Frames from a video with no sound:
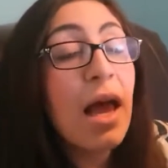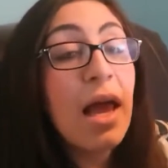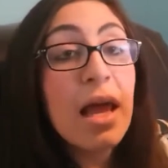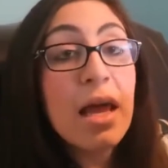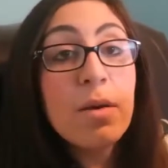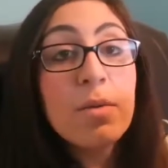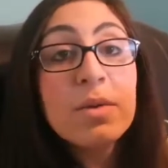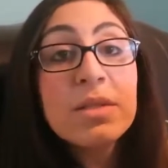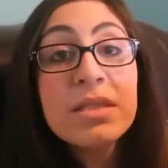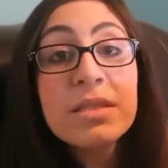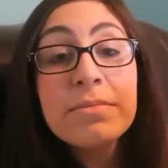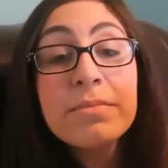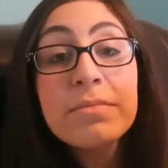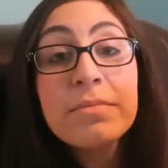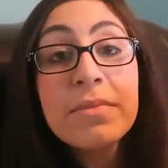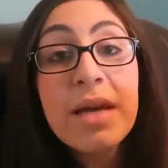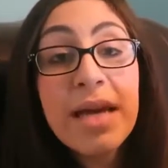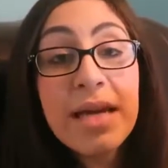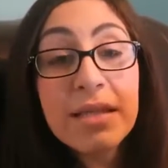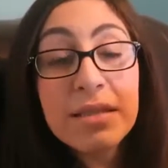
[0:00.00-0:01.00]
It was an
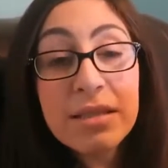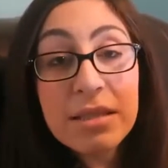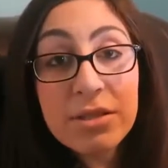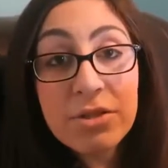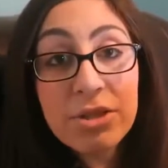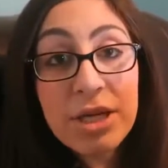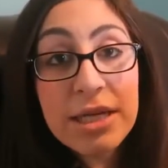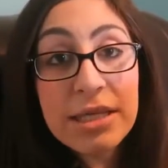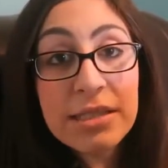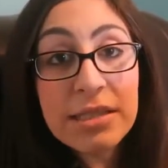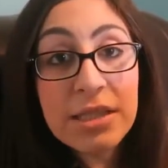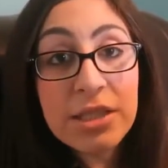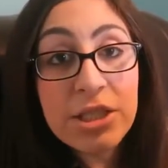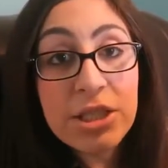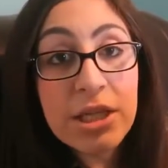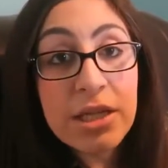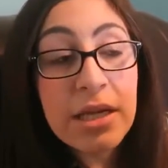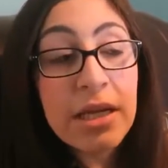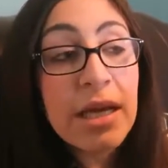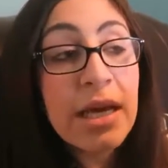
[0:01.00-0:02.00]
amazing
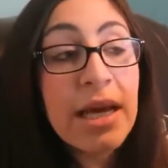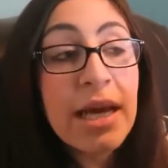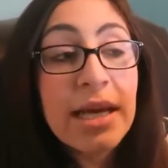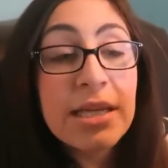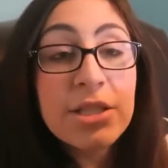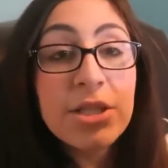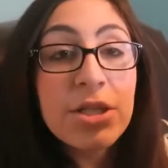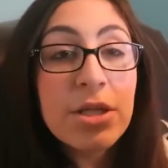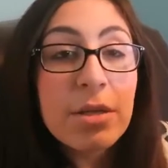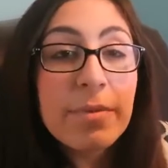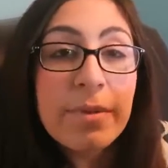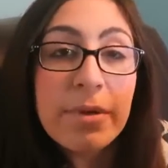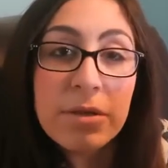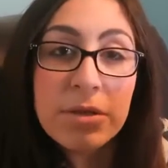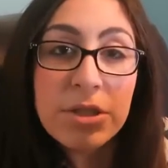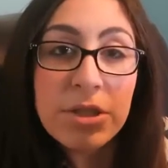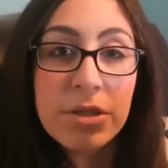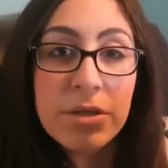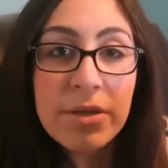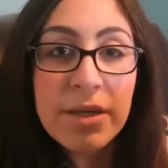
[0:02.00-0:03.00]
transition. It took
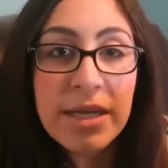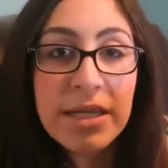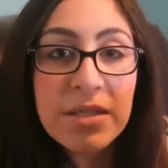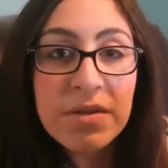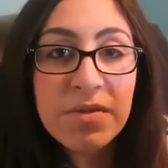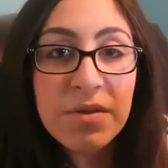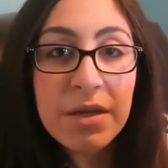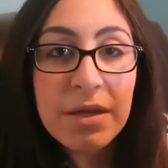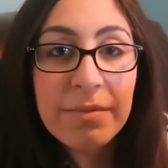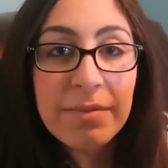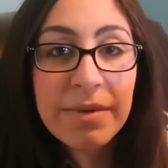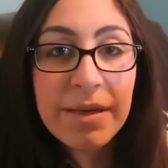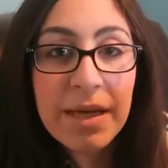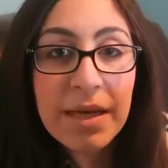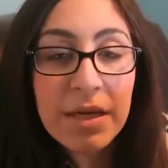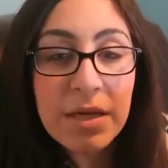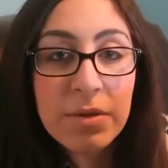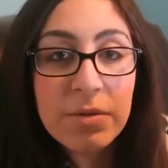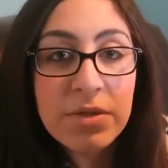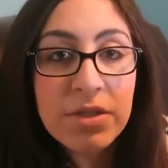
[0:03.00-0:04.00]
about 2 days for him to
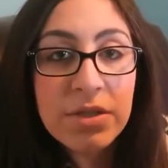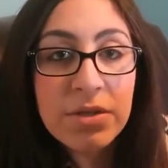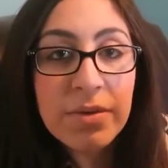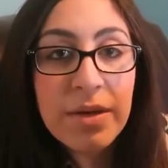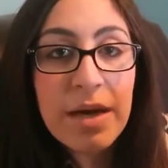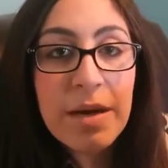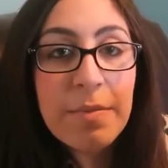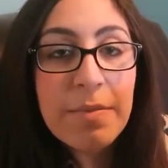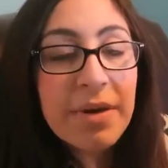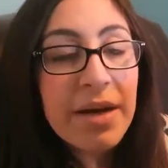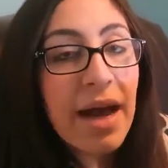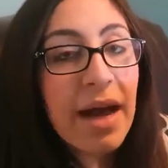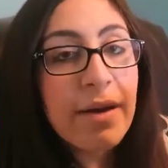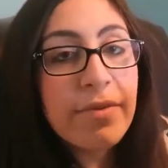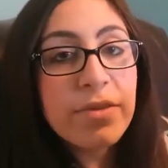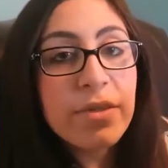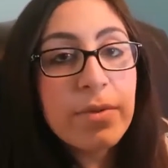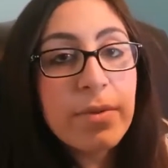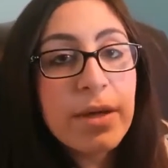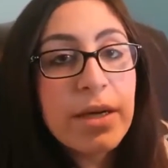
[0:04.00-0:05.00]
get used to it, but
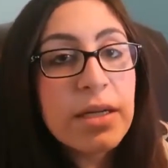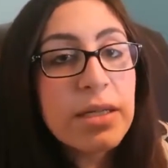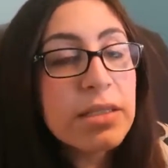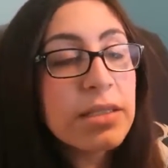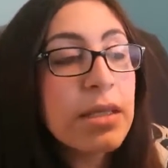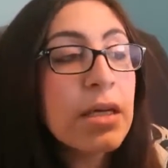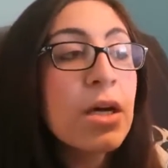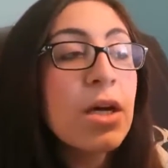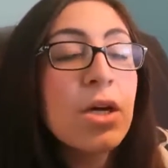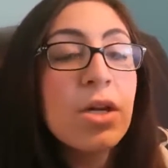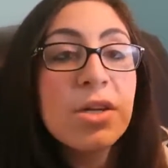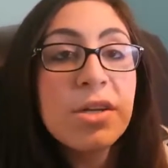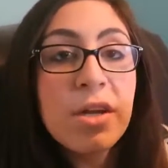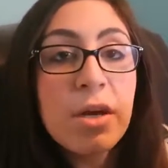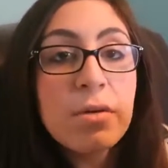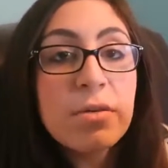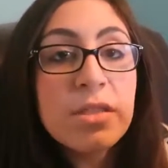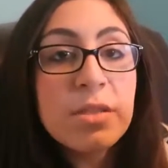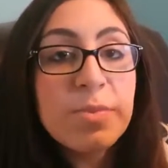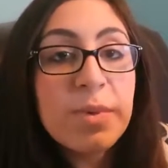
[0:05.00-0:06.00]
afterwards,
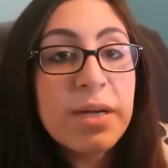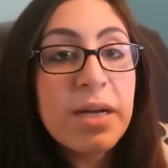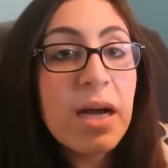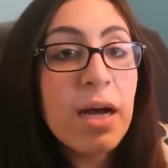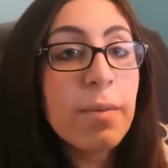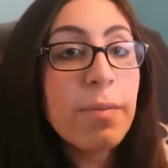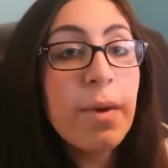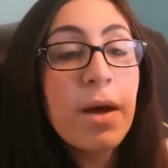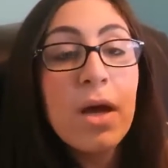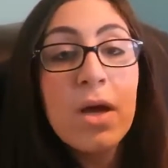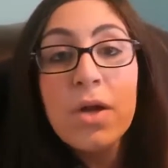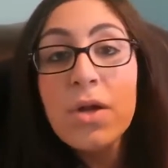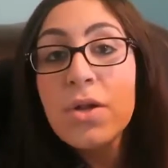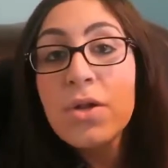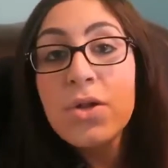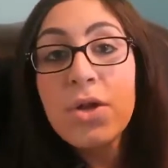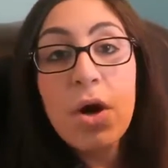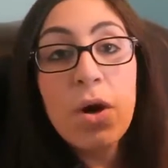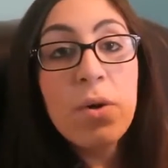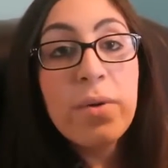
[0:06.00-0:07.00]
no spit up,
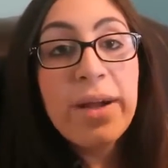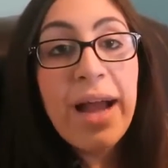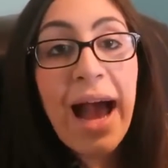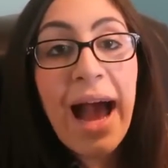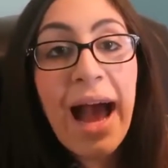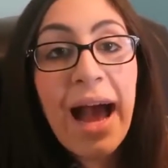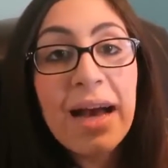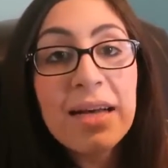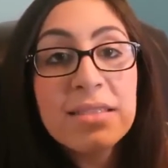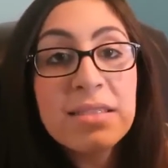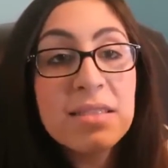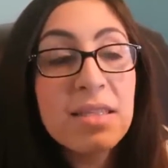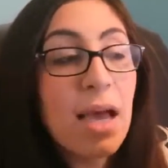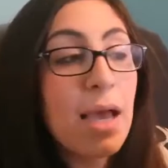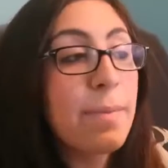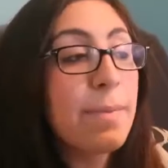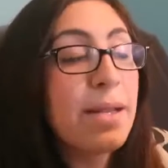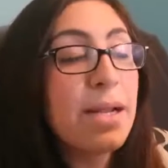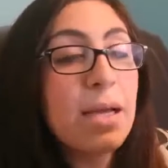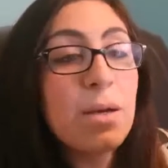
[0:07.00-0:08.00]
no gas.
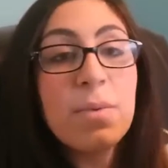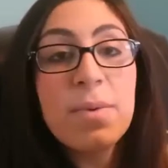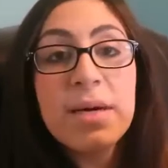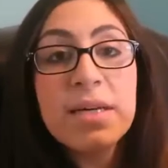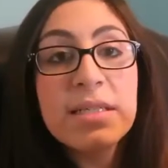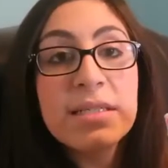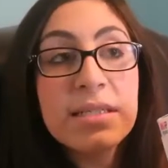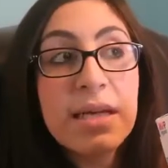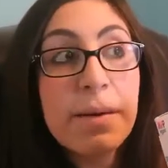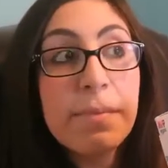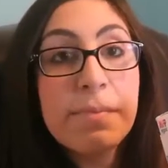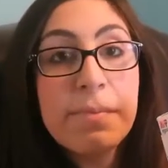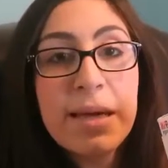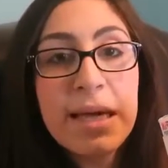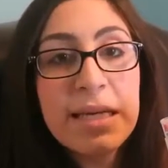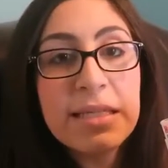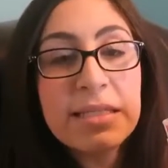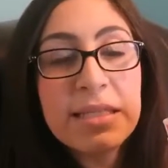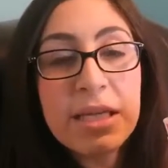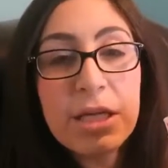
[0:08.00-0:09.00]
I mean, it was
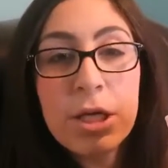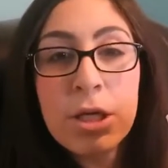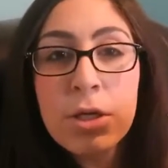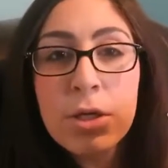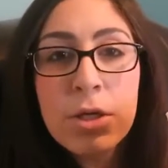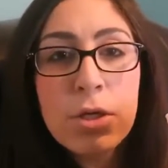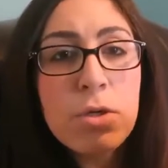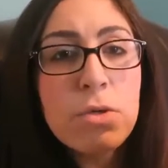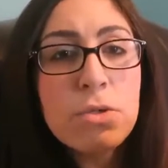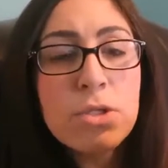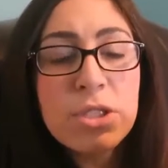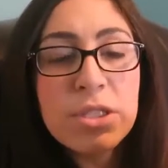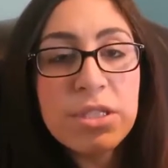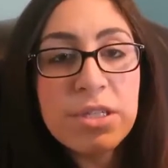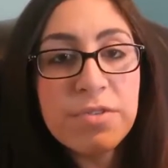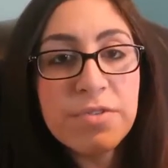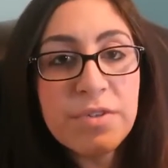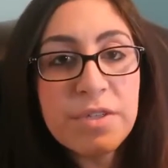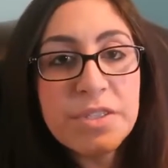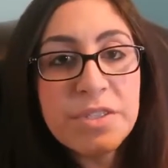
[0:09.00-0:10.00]
amazing. Huge
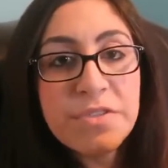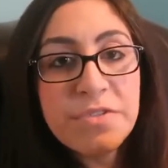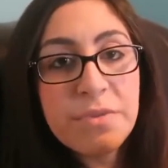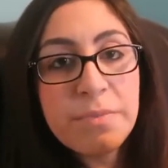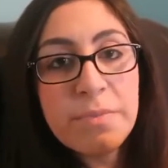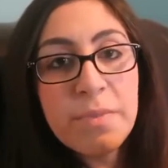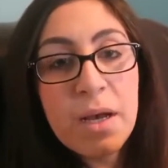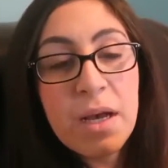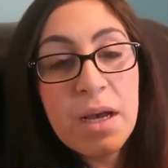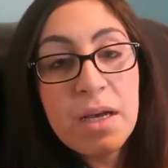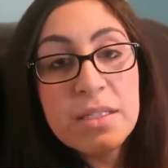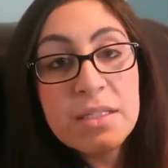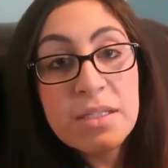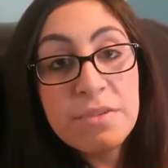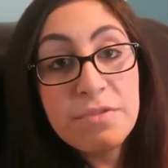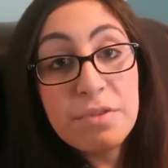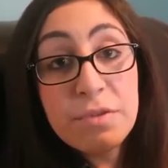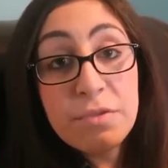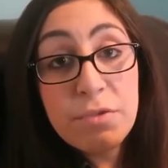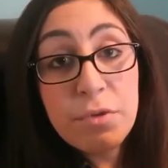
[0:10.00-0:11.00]
difference from
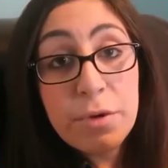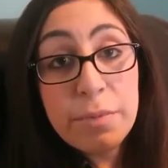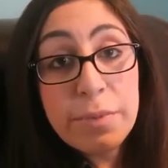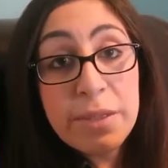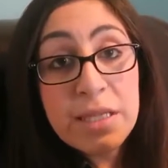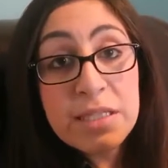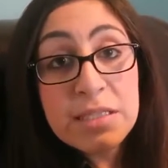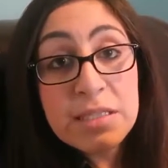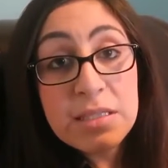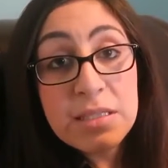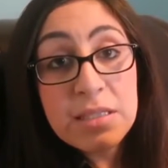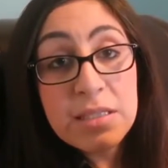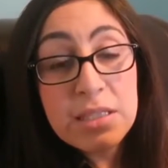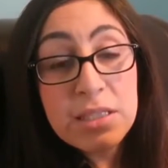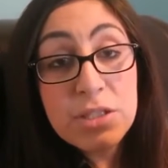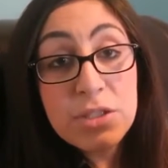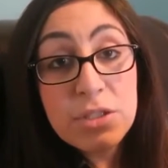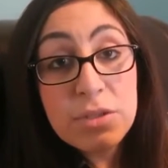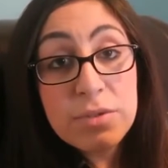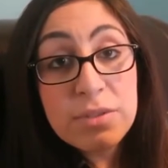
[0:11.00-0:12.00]
different formulas
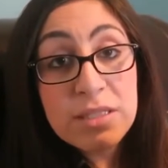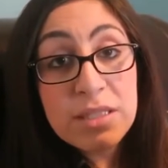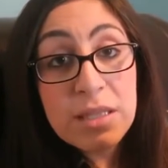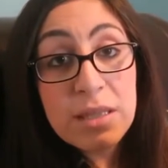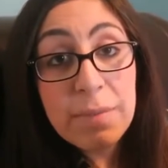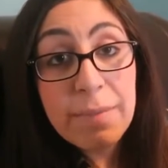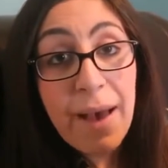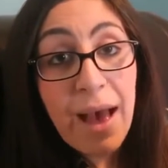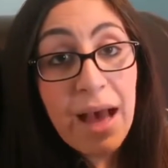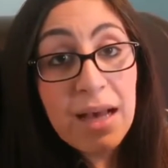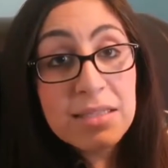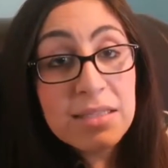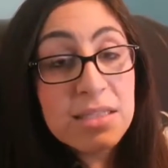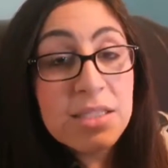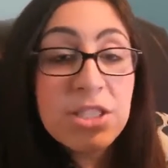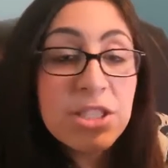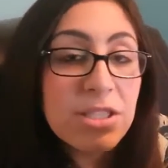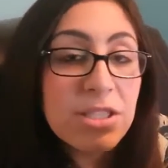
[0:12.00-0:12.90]
he's used in the past in